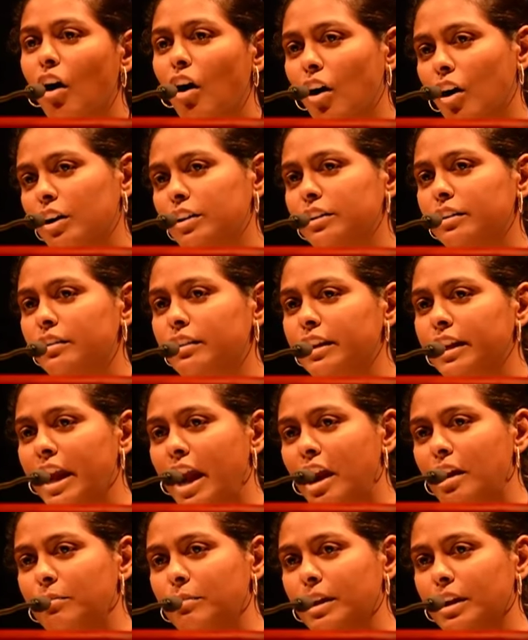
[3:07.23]
on the
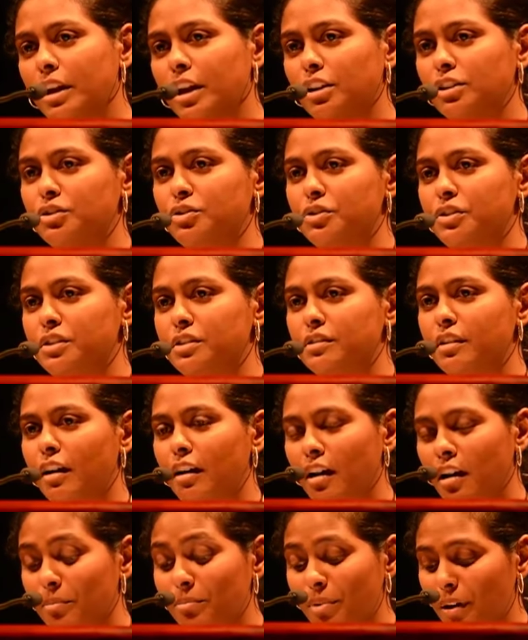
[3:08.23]
Caribbean countries
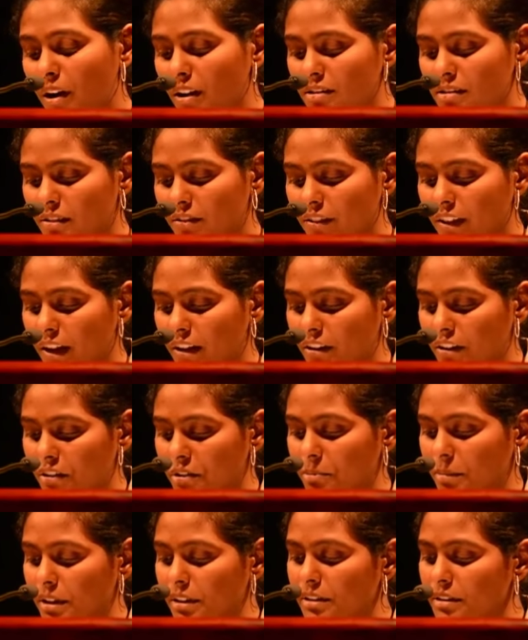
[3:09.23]
that are part of that
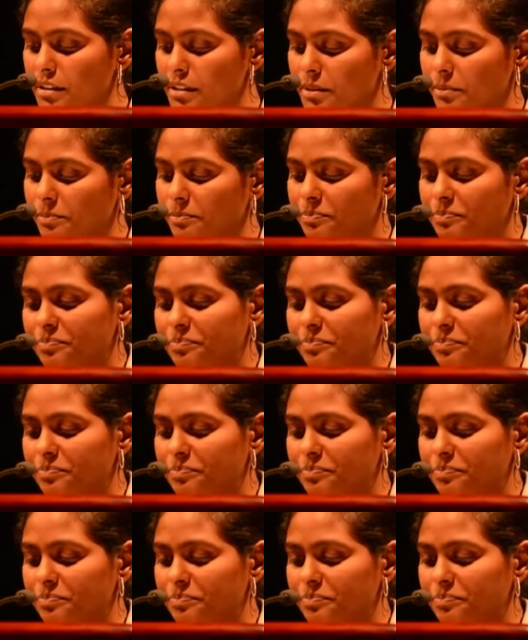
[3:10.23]
agreement.